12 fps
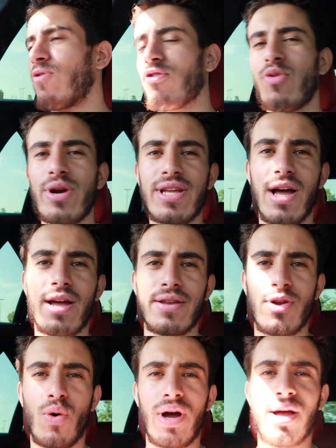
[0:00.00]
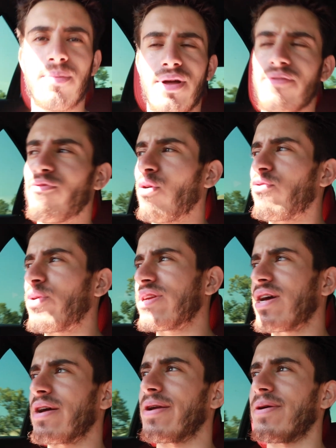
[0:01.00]
440i, no M,
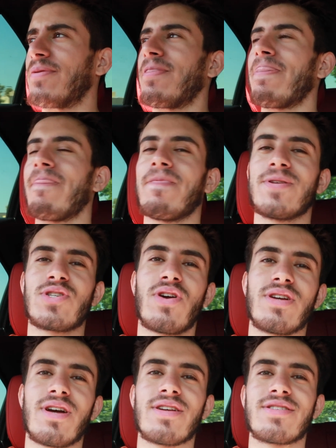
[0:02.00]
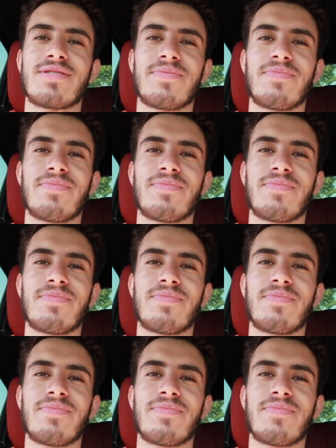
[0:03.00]
440i. Sorry, guys.